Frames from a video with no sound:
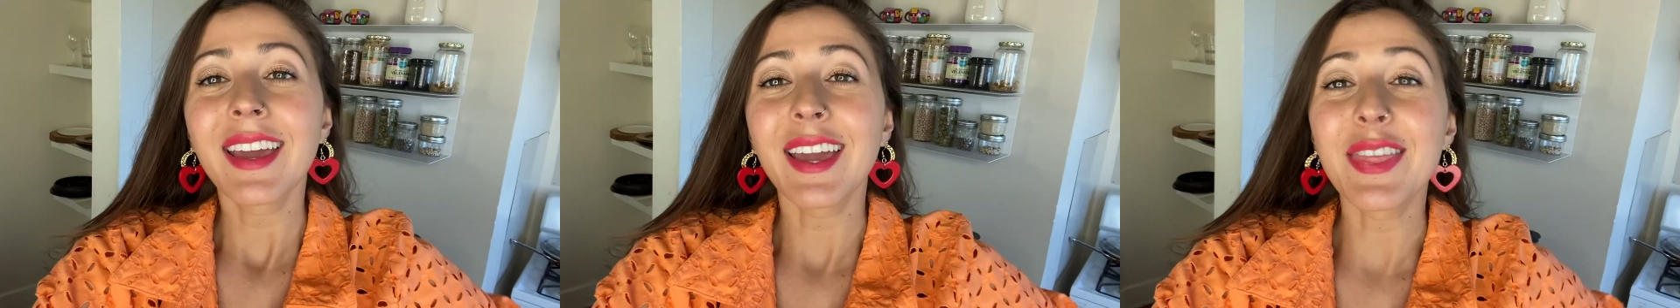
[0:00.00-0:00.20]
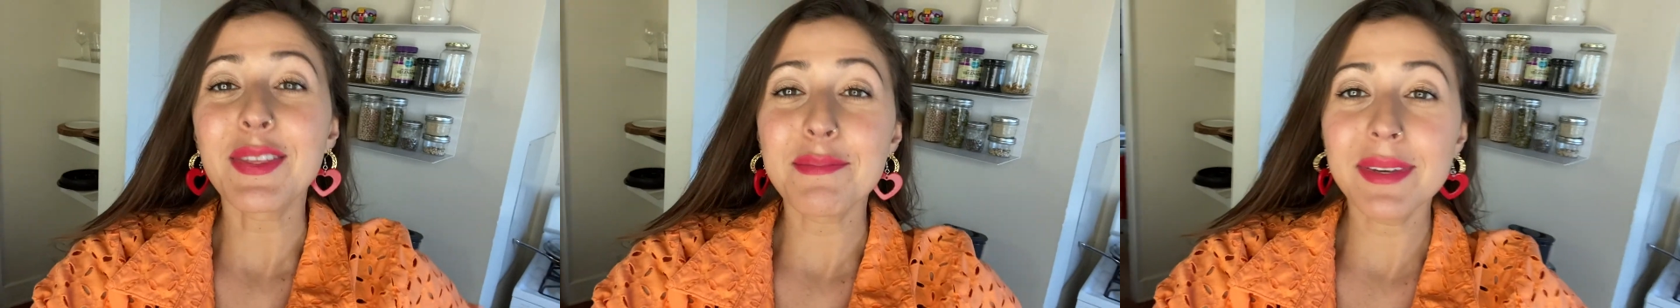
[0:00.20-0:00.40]

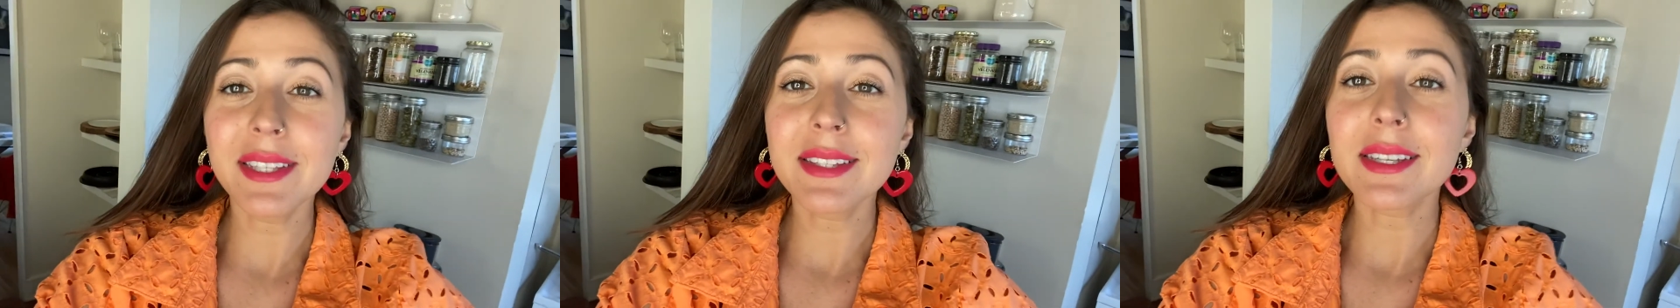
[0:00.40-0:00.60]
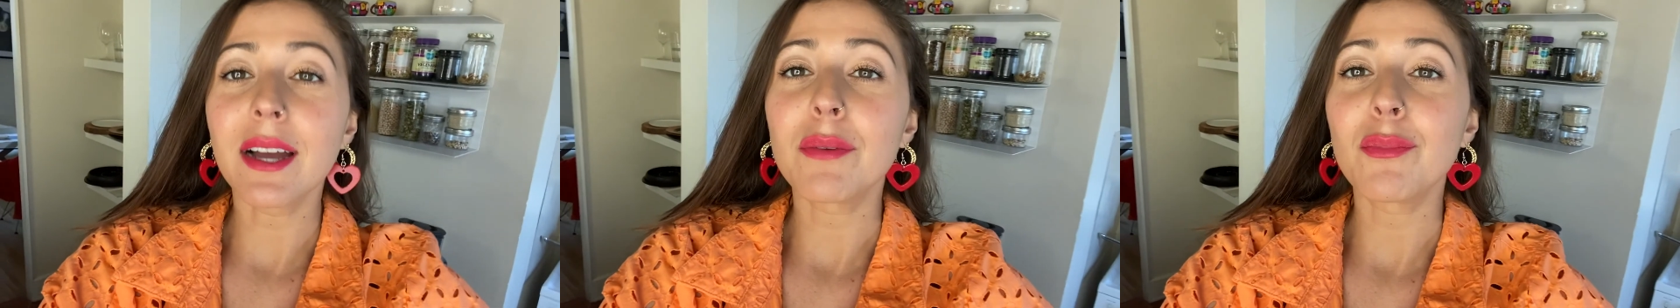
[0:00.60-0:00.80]
In the
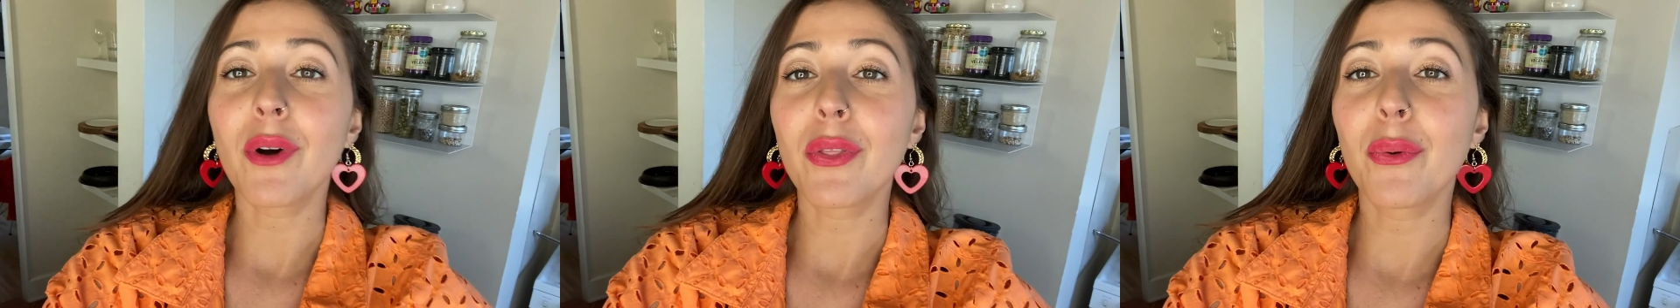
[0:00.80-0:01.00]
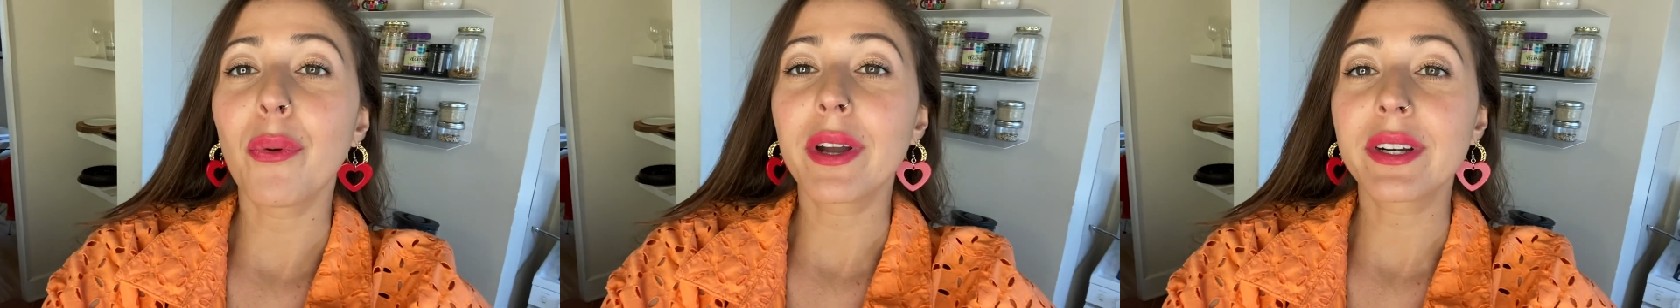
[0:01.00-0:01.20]
meantime,
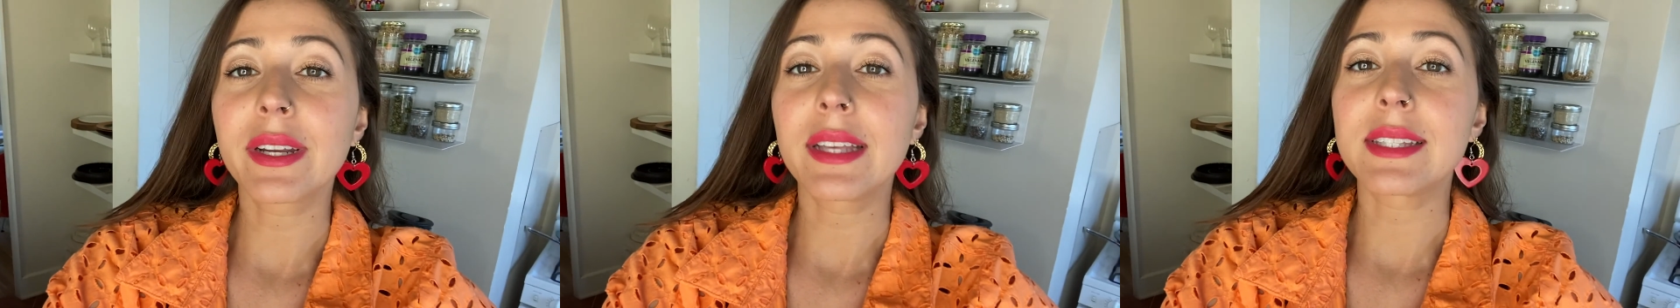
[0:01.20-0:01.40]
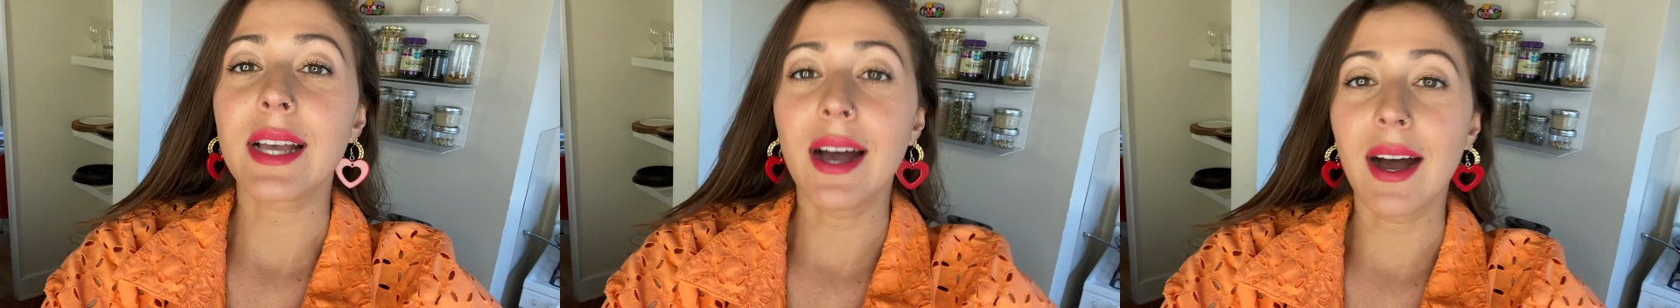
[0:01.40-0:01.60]
while the water
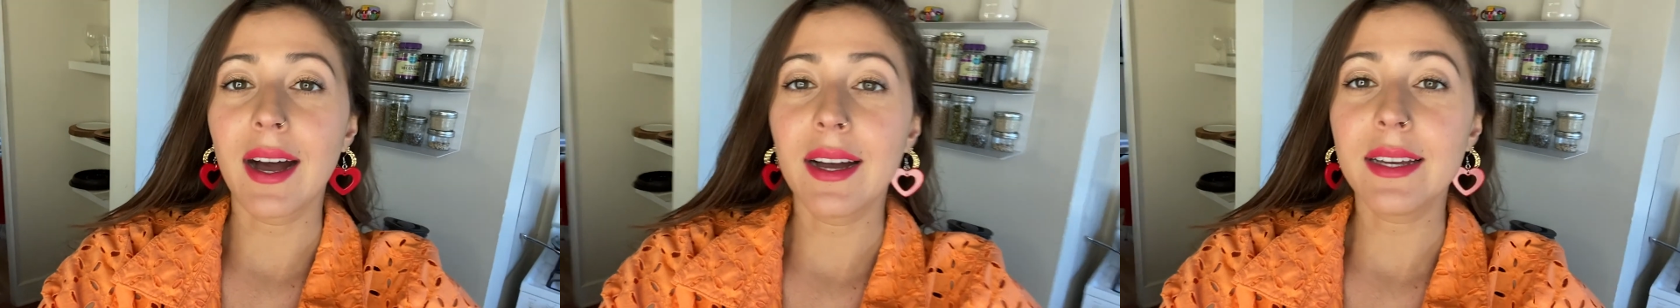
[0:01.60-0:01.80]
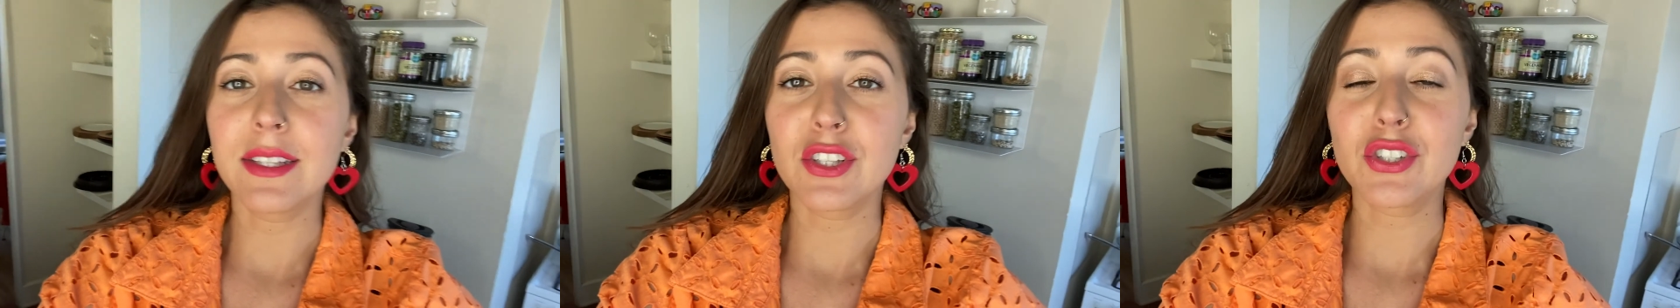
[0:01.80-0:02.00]
gets
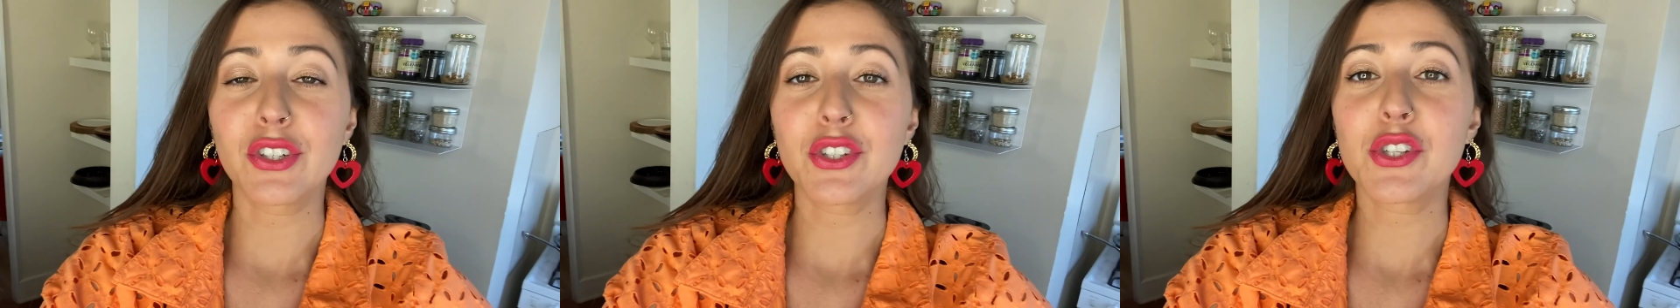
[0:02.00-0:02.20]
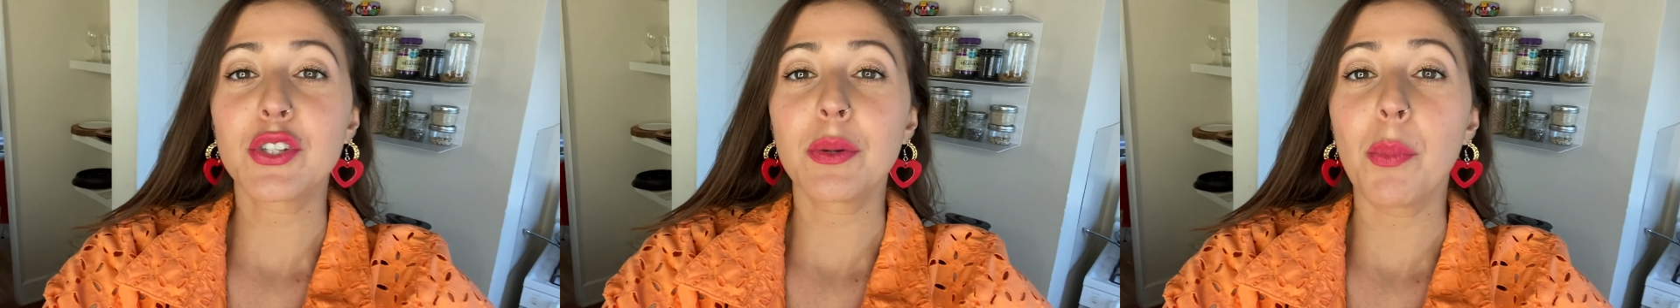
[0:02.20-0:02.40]
hot and
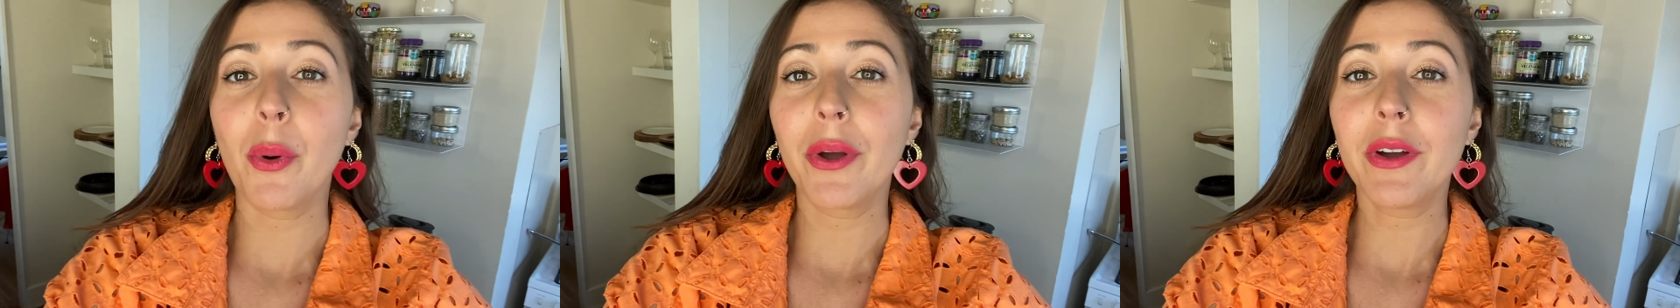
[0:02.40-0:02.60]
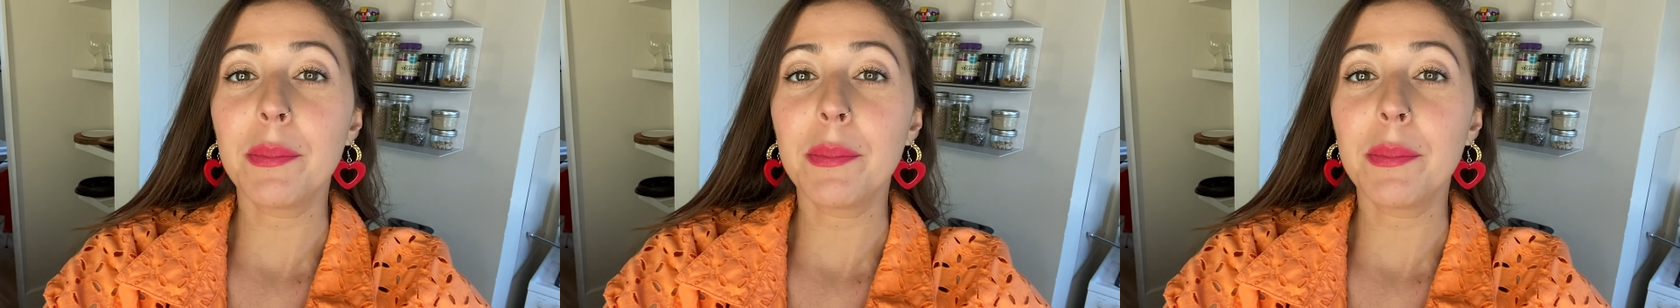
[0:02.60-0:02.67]
starts to boil,